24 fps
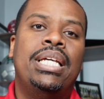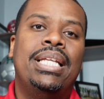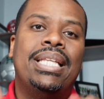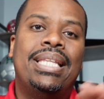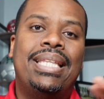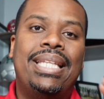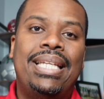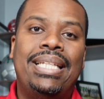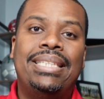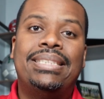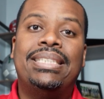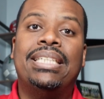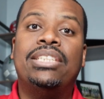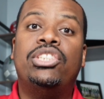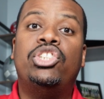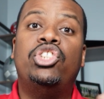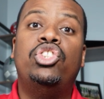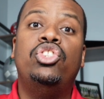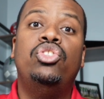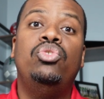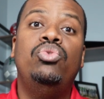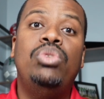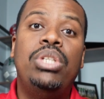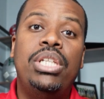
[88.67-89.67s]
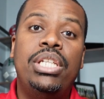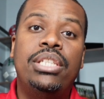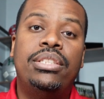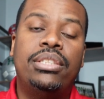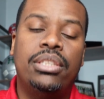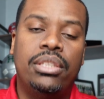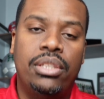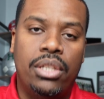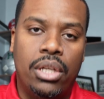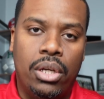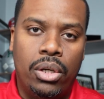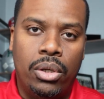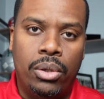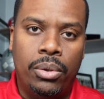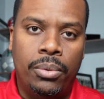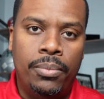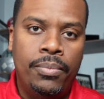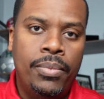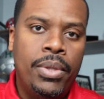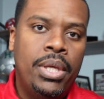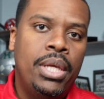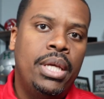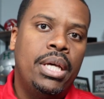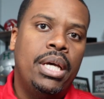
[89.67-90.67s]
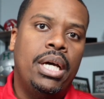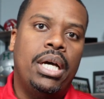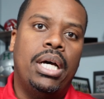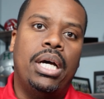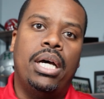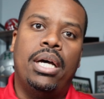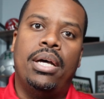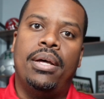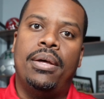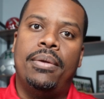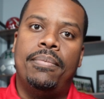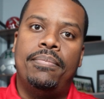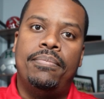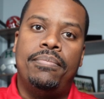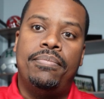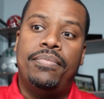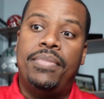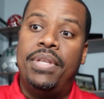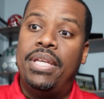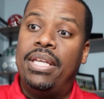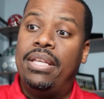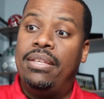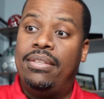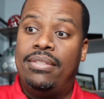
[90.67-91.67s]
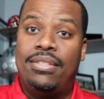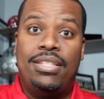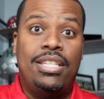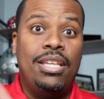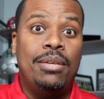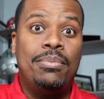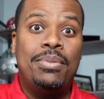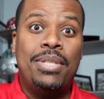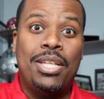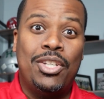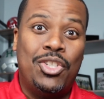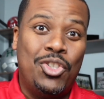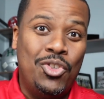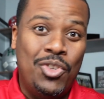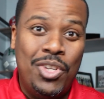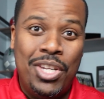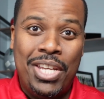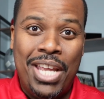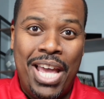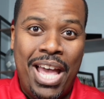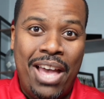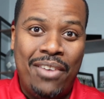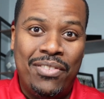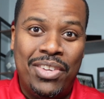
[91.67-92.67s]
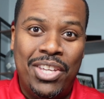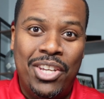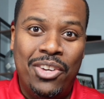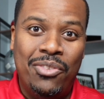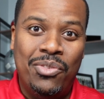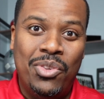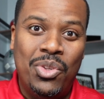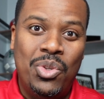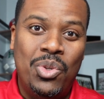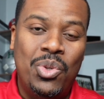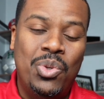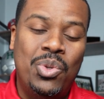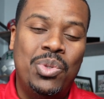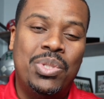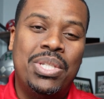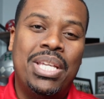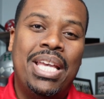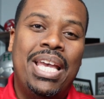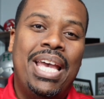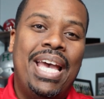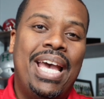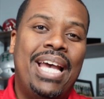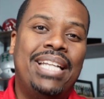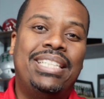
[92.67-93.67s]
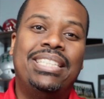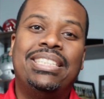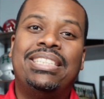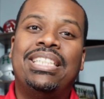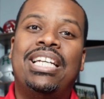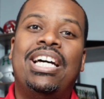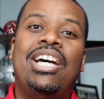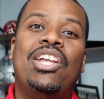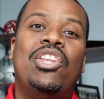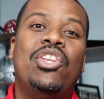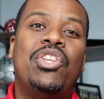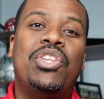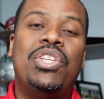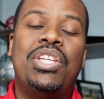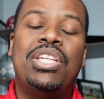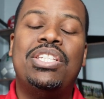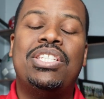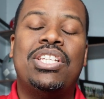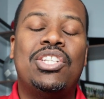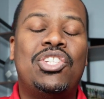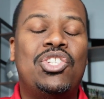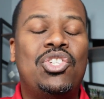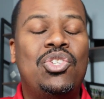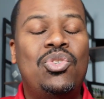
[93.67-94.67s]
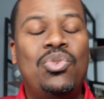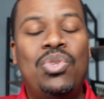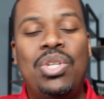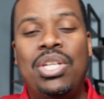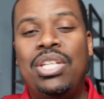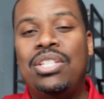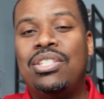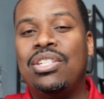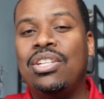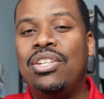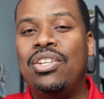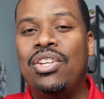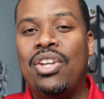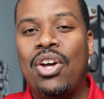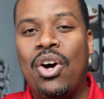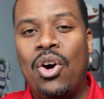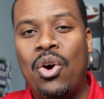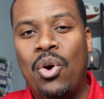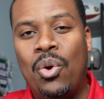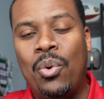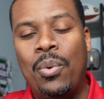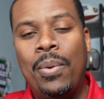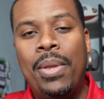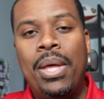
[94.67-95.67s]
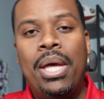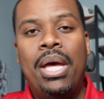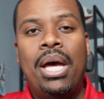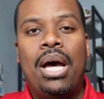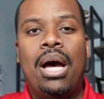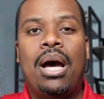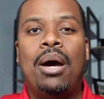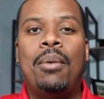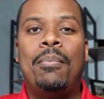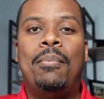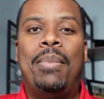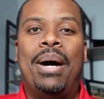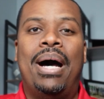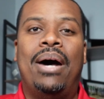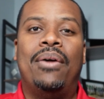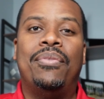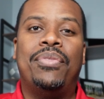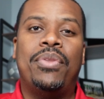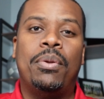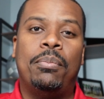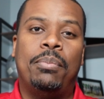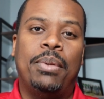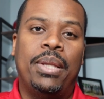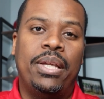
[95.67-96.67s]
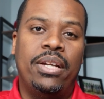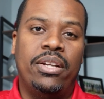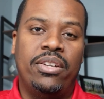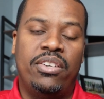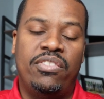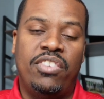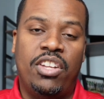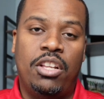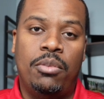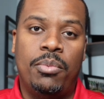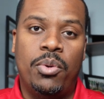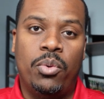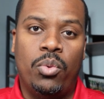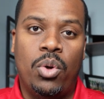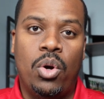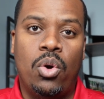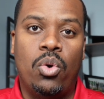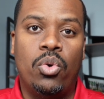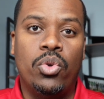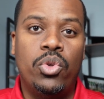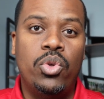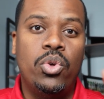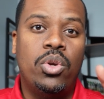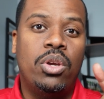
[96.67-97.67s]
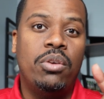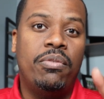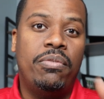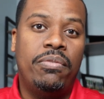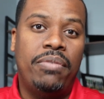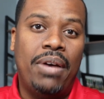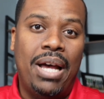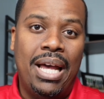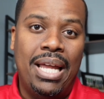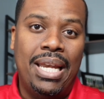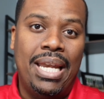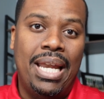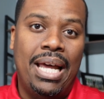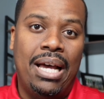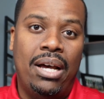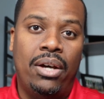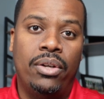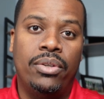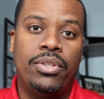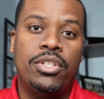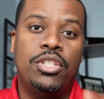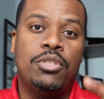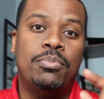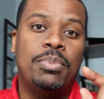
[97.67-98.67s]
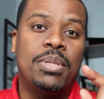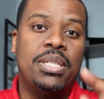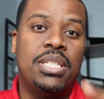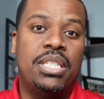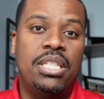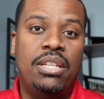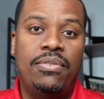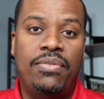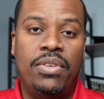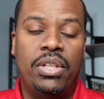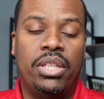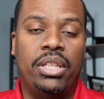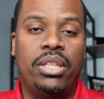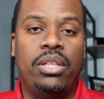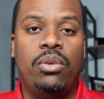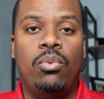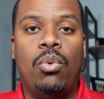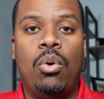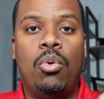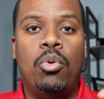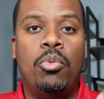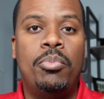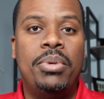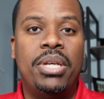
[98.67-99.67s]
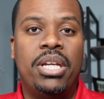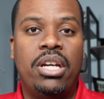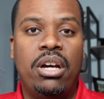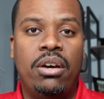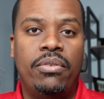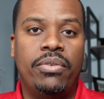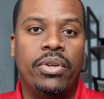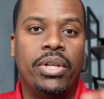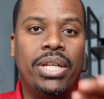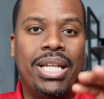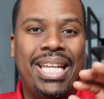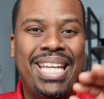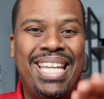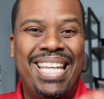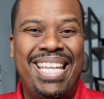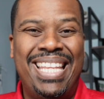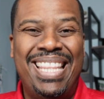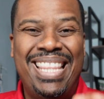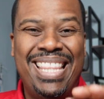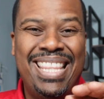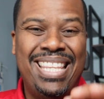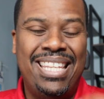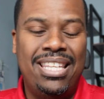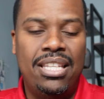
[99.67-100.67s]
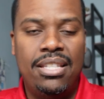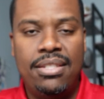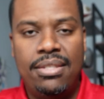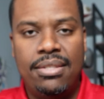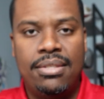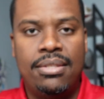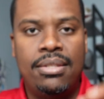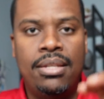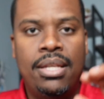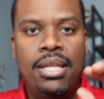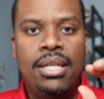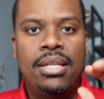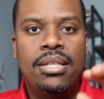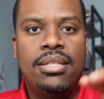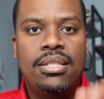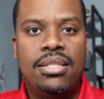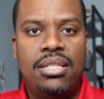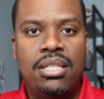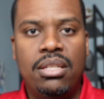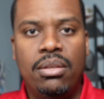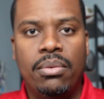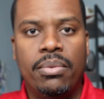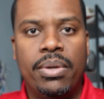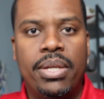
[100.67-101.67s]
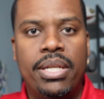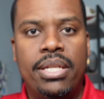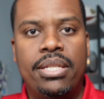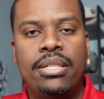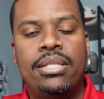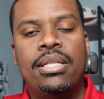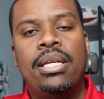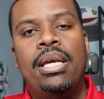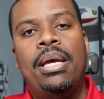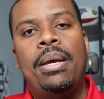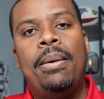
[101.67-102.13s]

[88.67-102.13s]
things that you need to know, tips that you need to have in interviews, and just other things that you need to know about the player development role. You could find out specifically what will be covered in this series